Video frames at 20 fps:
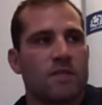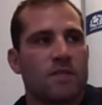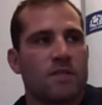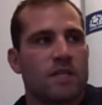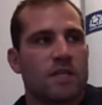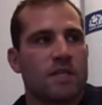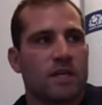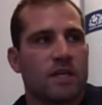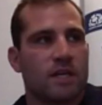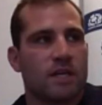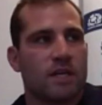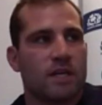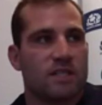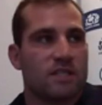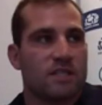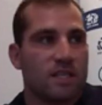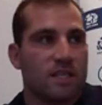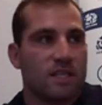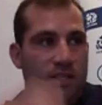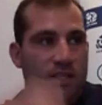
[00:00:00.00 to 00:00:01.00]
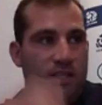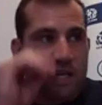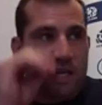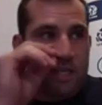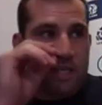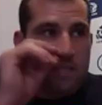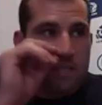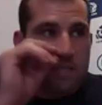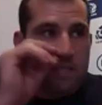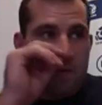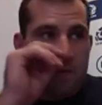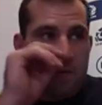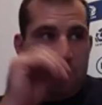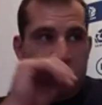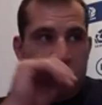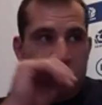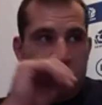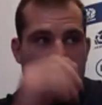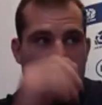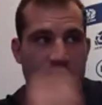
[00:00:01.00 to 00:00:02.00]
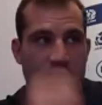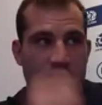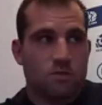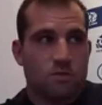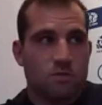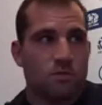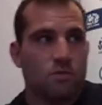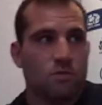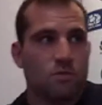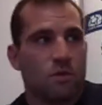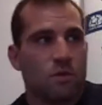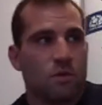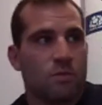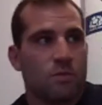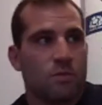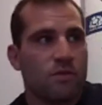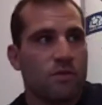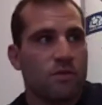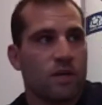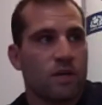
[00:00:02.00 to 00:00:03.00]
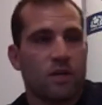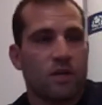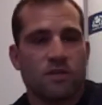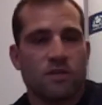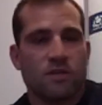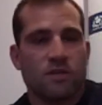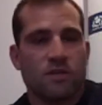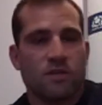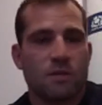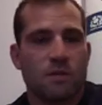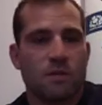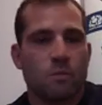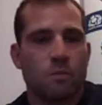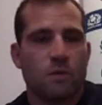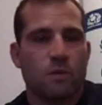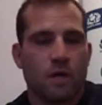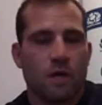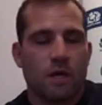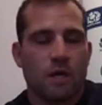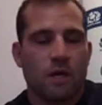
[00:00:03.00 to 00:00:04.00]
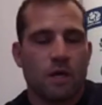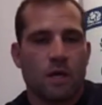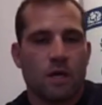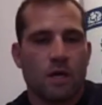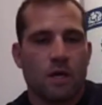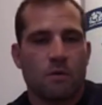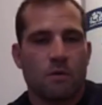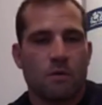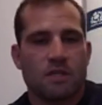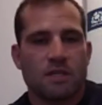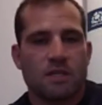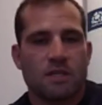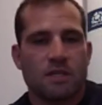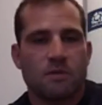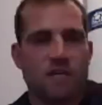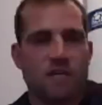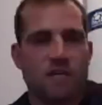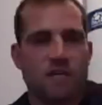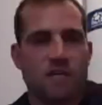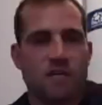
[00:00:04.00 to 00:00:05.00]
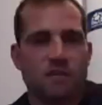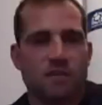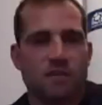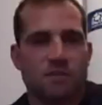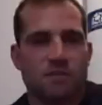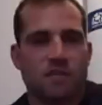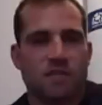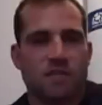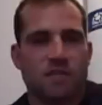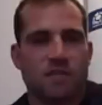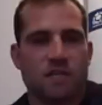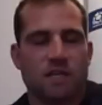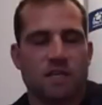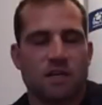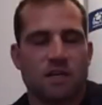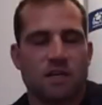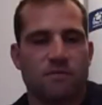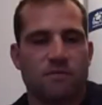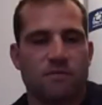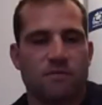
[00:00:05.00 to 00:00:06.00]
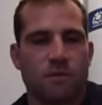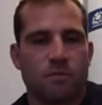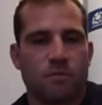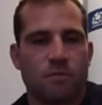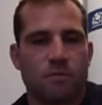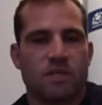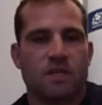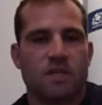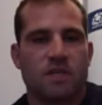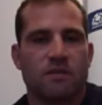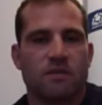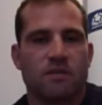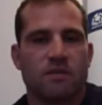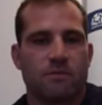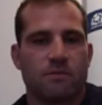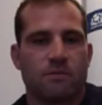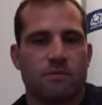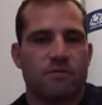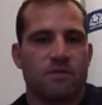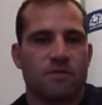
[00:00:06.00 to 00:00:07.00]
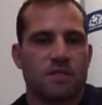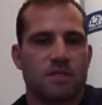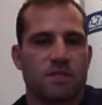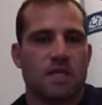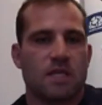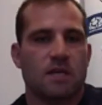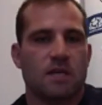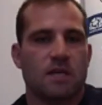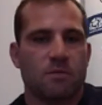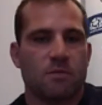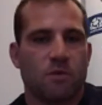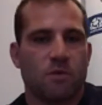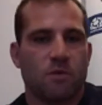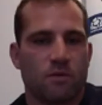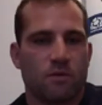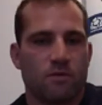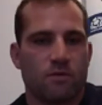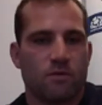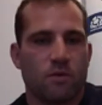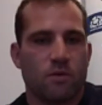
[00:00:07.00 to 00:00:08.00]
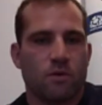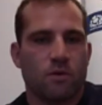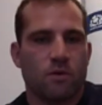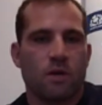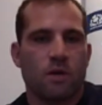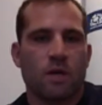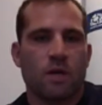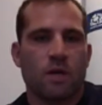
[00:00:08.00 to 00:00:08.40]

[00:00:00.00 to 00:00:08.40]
And then obviously it's a test match against what will be a really good team, a team that poses a lot of challenges, particularly up front, particularly from a physicality point of view.